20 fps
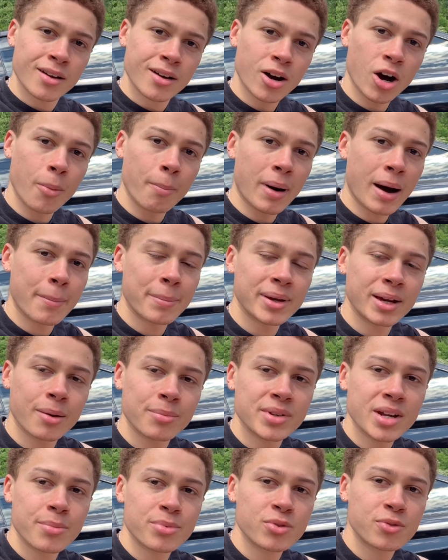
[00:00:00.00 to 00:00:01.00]
on my
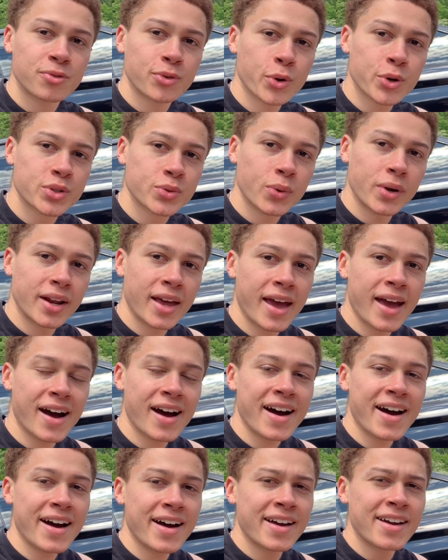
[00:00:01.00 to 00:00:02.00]
BMW
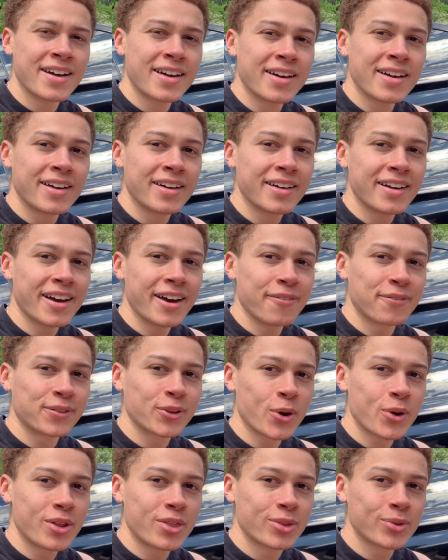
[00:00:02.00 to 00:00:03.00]
428i
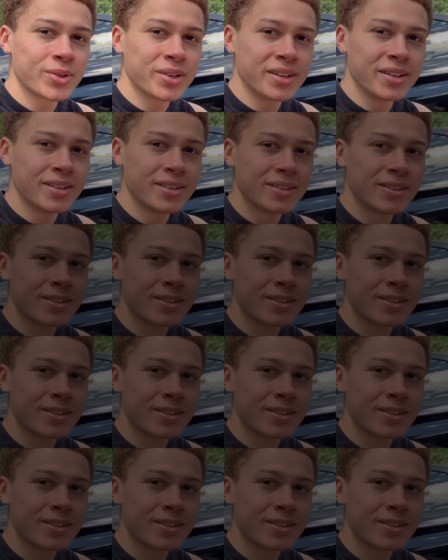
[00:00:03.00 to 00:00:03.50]
F33.